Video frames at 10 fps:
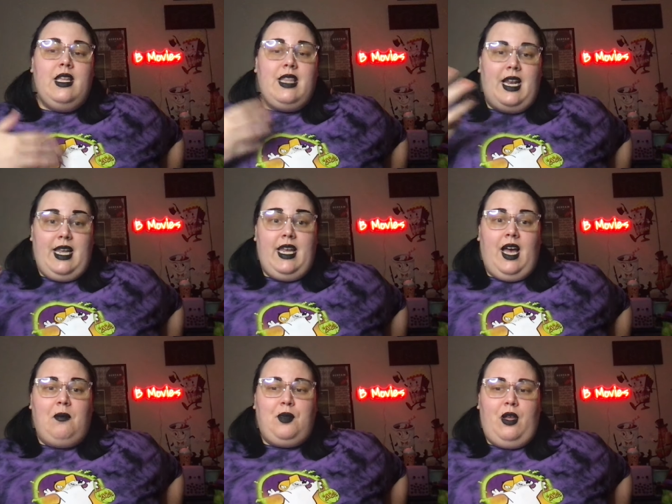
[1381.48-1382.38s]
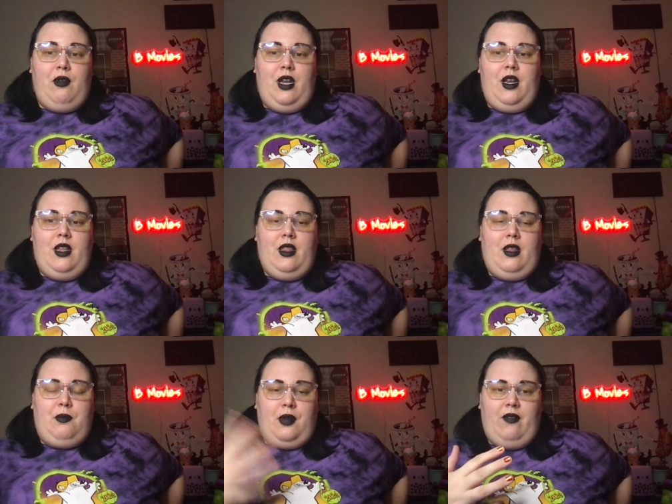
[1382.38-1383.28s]
that he uploaded
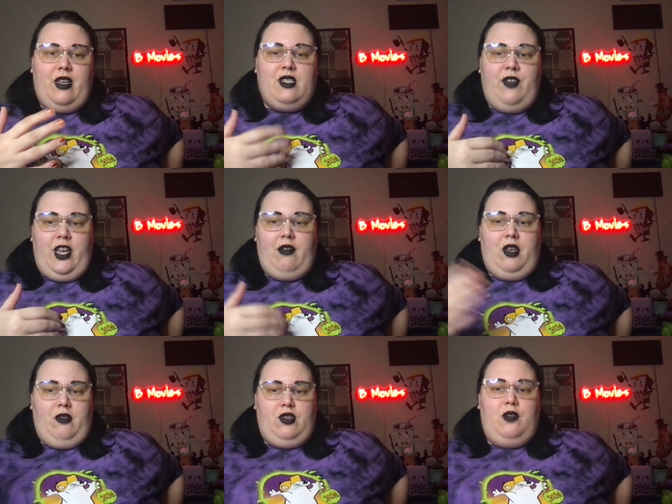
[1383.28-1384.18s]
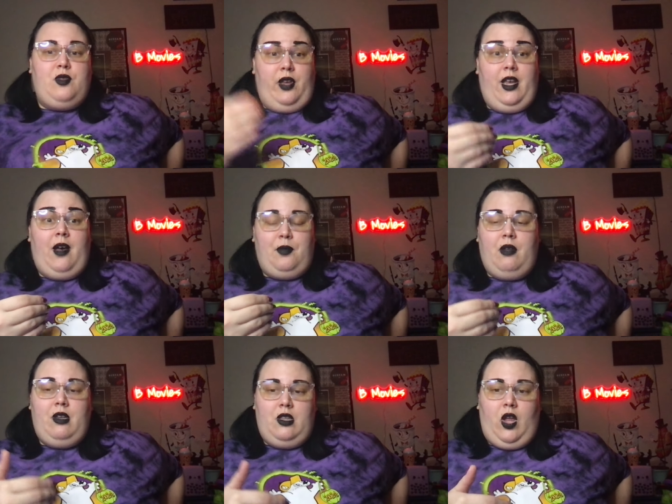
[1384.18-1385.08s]
the previous video to YouTube. So he
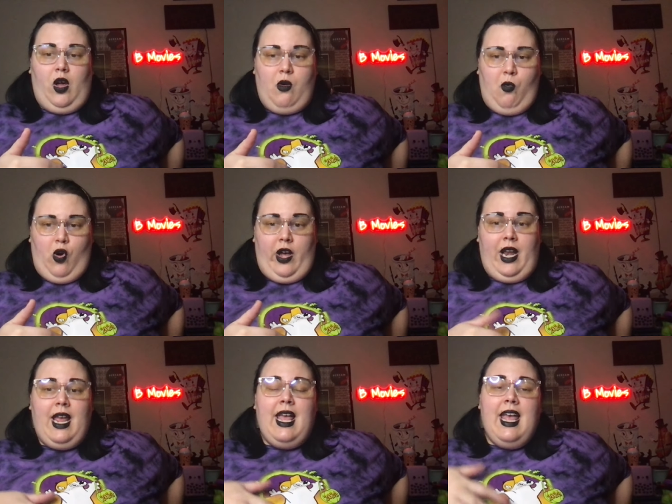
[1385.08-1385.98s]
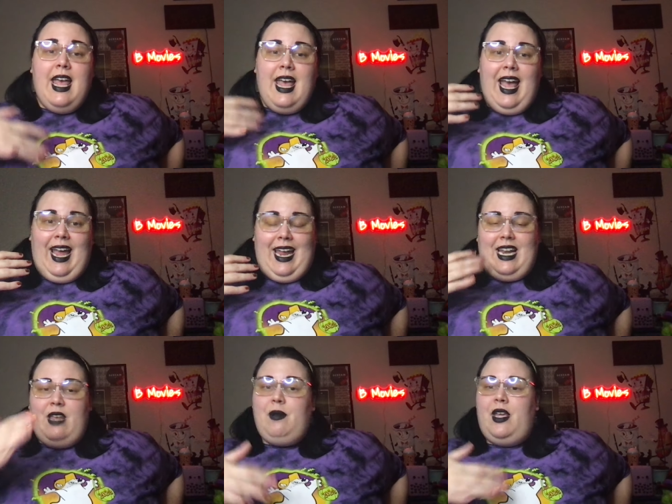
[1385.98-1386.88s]
uploaded log1. And
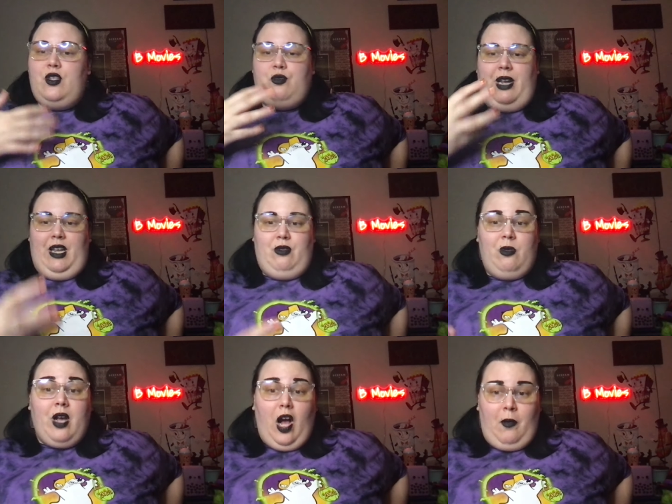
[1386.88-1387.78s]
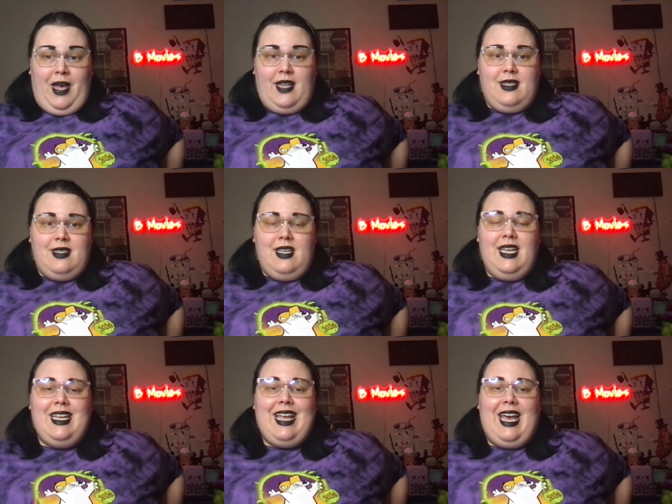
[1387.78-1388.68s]
he begins reading through the comments.
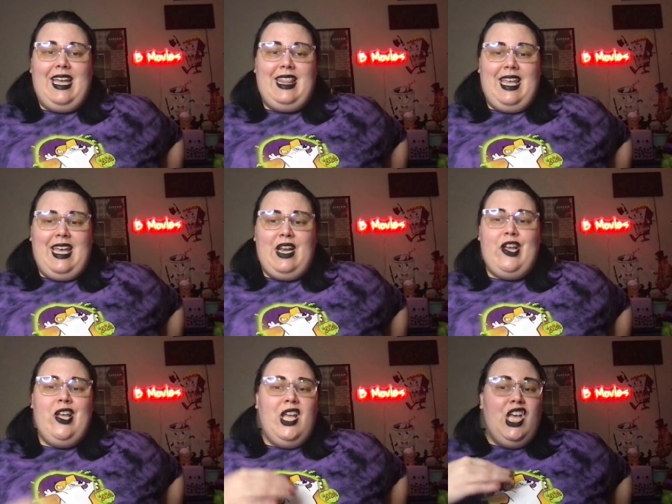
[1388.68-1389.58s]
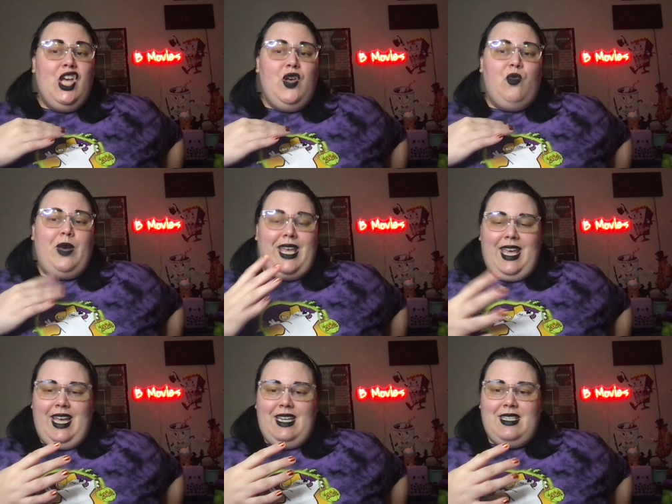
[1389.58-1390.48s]
And then we
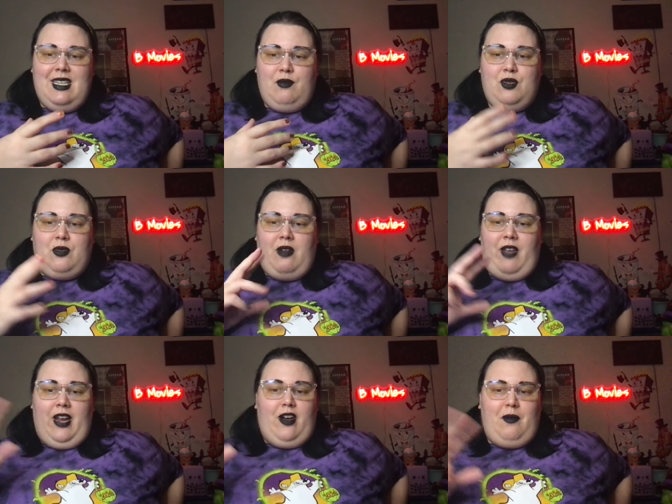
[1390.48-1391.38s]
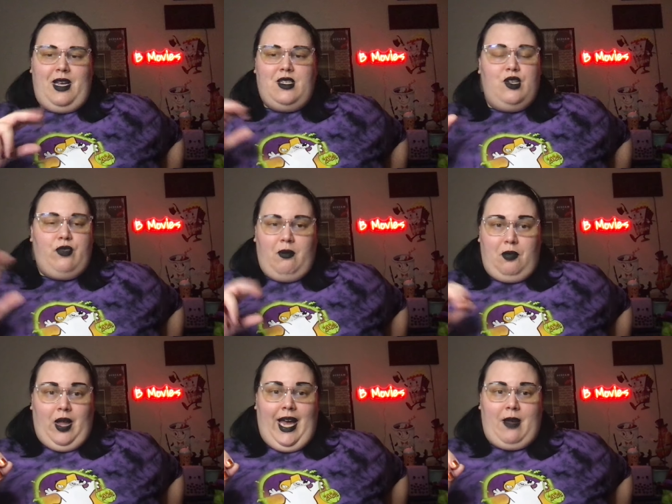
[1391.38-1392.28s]
get some sort of error message from
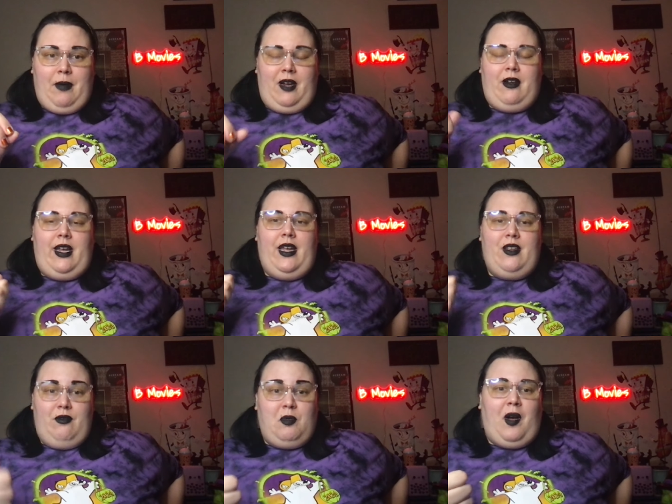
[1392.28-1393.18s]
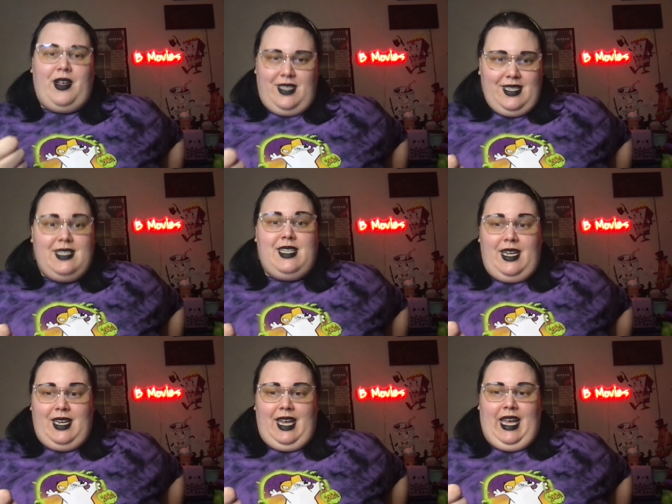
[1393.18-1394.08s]
BlackBerry. You have to pause it to
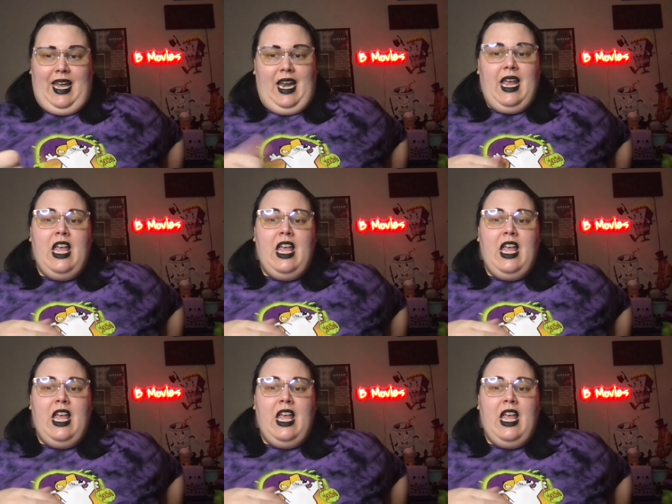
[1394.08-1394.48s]
see it again.